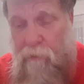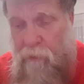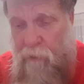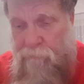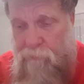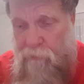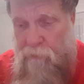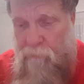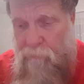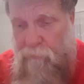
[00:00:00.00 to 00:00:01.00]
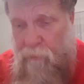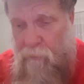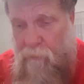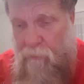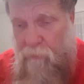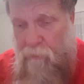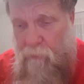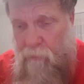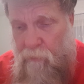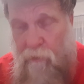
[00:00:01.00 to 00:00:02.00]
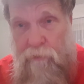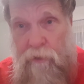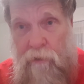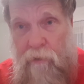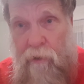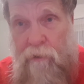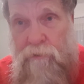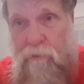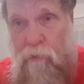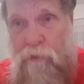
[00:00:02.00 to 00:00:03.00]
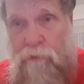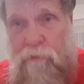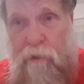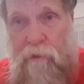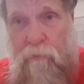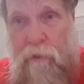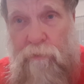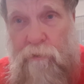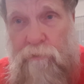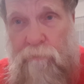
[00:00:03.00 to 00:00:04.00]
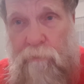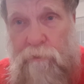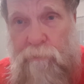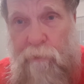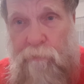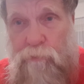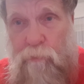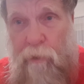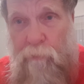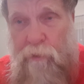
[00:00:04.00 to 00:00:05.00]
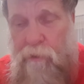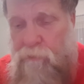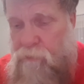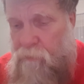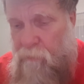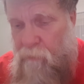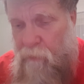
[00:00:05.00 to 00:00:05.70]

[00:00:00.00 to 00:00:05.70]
And after a year, I asked the Lord to take away the spiritual memory, because,